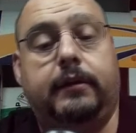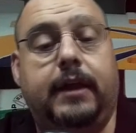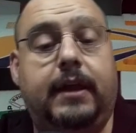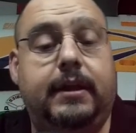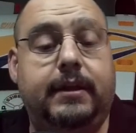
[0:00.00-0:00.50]

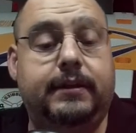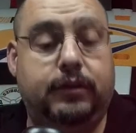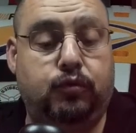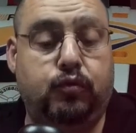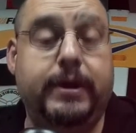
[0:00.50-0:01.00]
That is
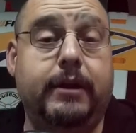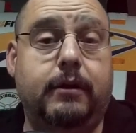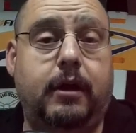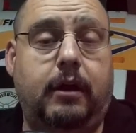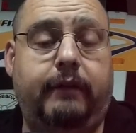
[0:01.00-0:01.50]
the rear
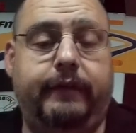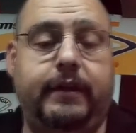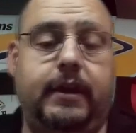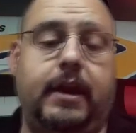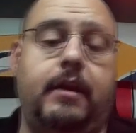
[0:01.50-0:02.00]
of
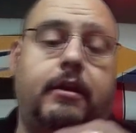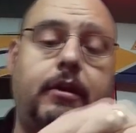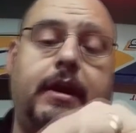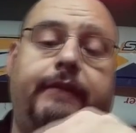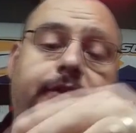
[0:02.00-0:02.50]
the
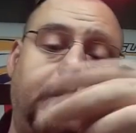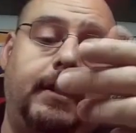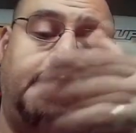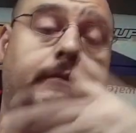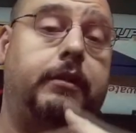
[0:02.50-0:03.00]
aircraft,
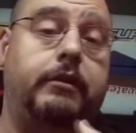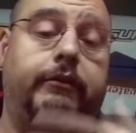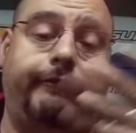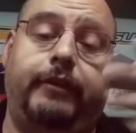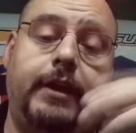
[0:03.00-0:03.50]
and when you're
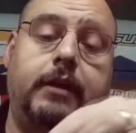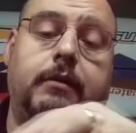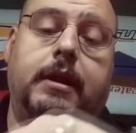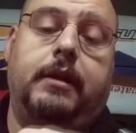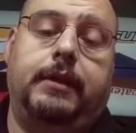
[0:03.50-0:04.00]
flying
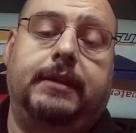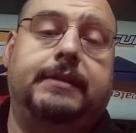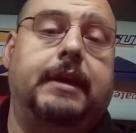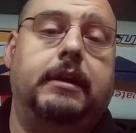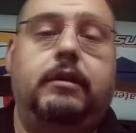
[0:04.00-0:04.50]
around, that's
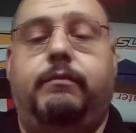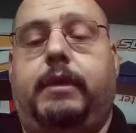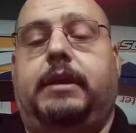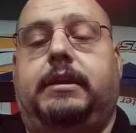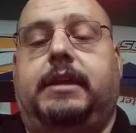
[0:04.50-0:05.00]
how you
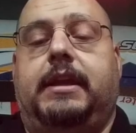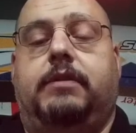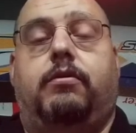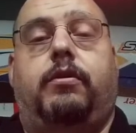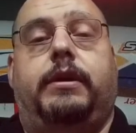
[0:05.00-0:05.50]
maintain
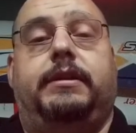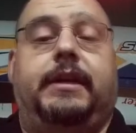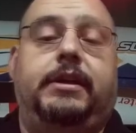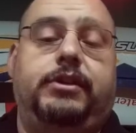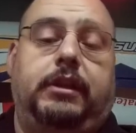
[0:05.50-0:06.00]
your
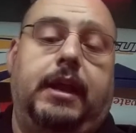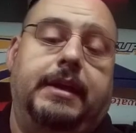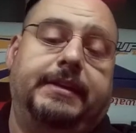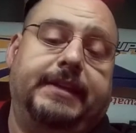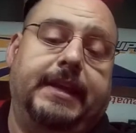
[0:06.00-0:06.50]
orientation, line
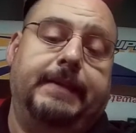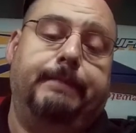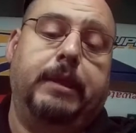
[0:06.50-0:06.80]
of sight.